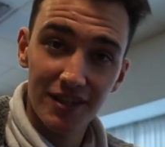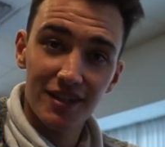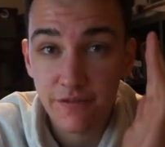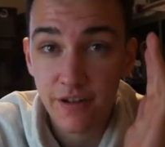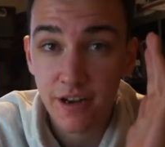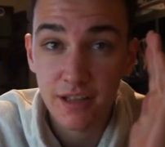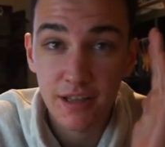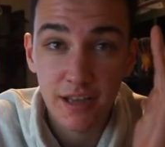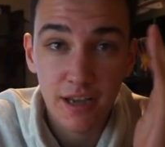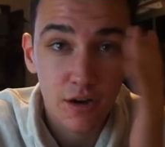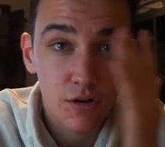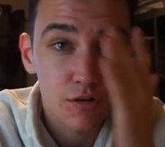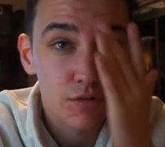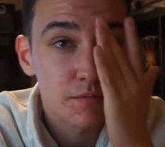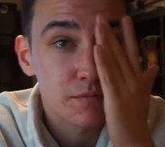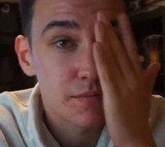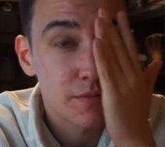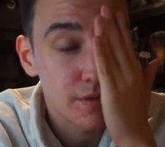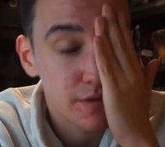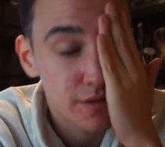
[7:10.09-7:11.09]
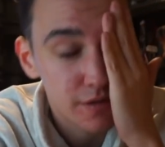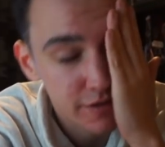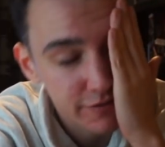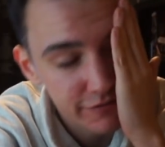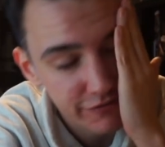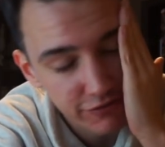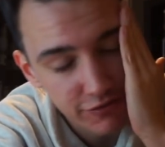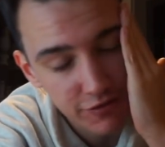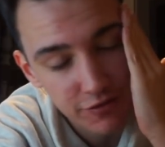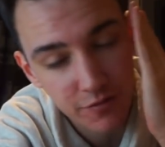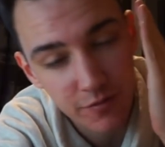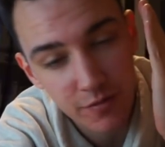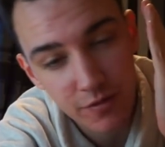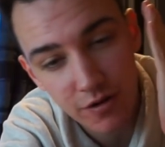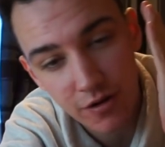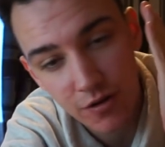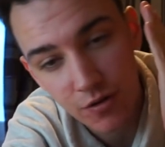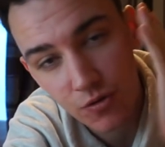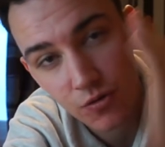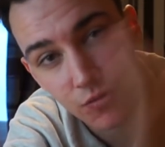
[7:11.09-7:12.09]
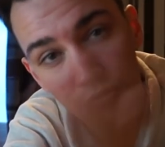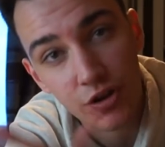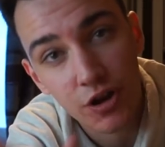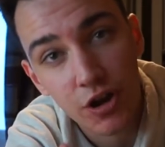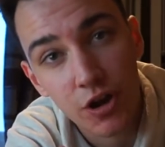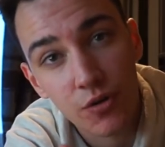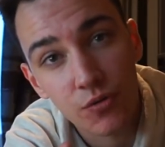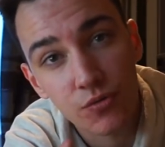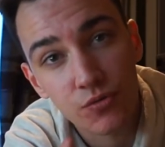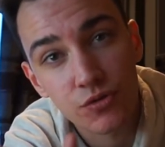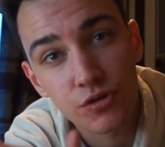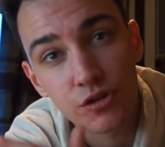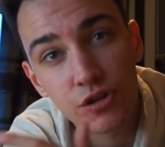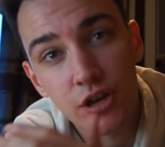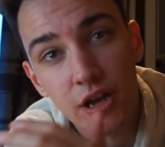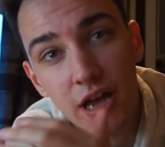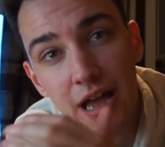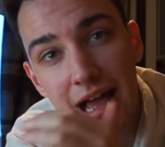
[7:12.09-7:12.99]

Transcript: Finally home through all the cold